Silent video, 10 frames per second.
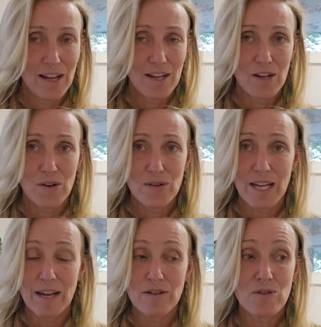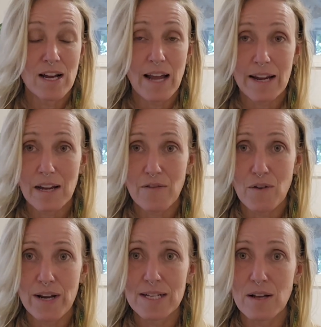You know, take a drug addict,
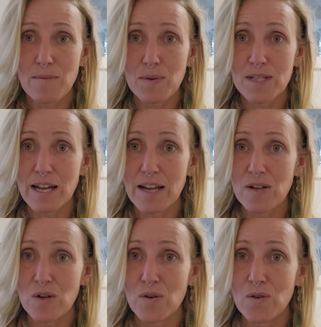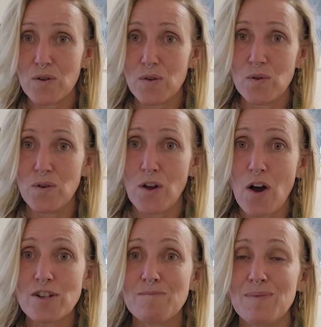for example's sake, to
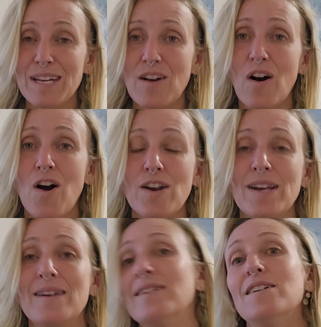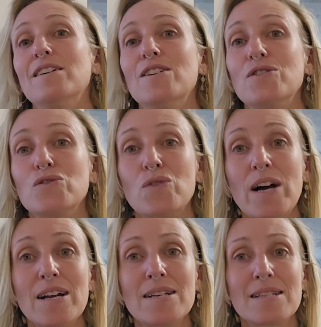not be on
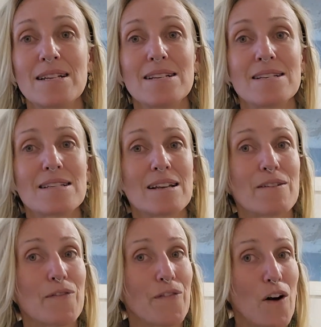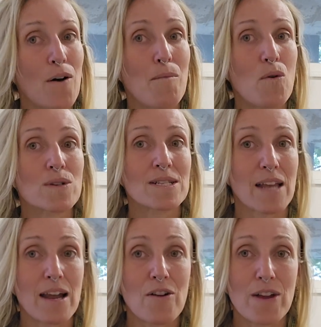drugs is far more
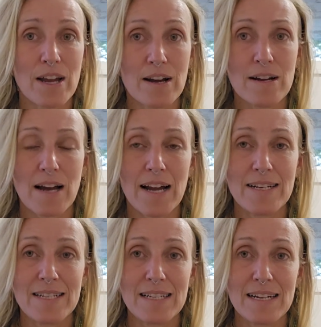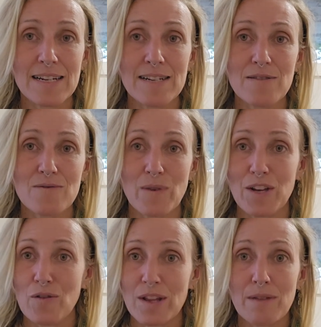scarier idea
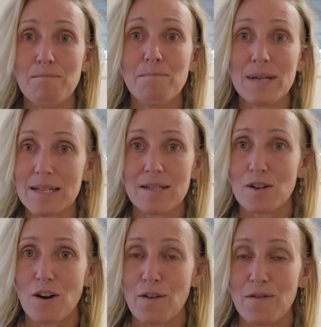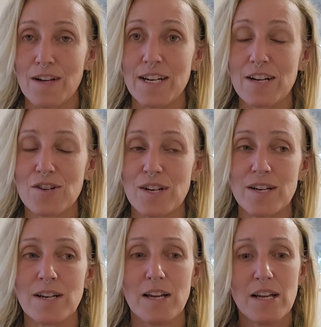when you're in the midst of
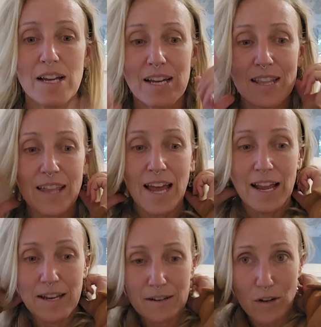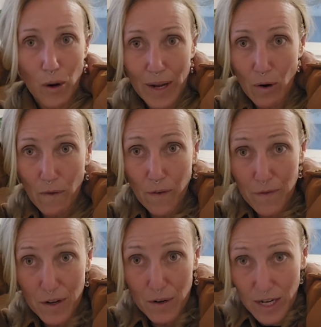addiction than going off
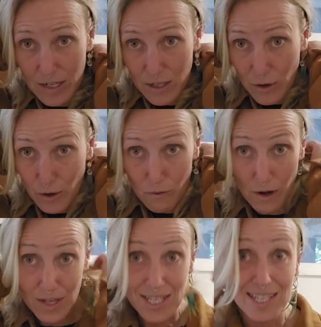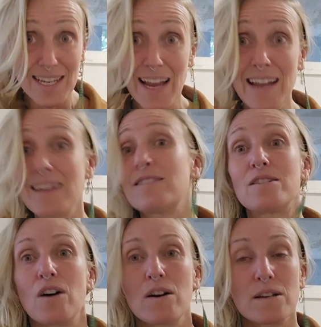of the drugs. So you'll rather stay in the
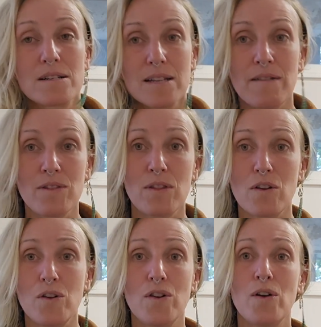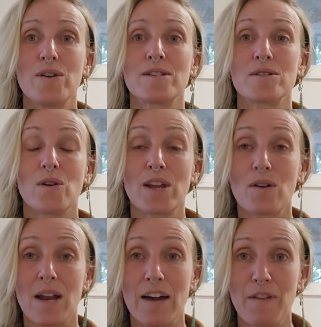darkness, even though you know it's turning
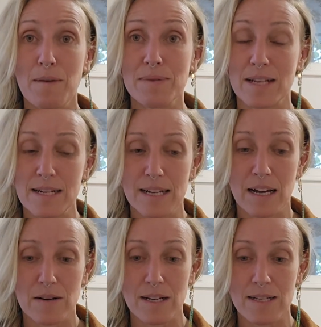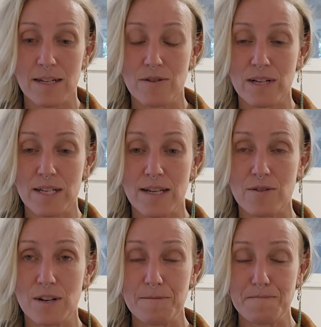your life upside down, etc.,
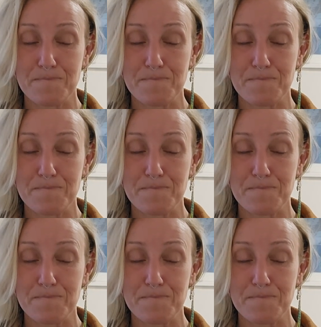etc.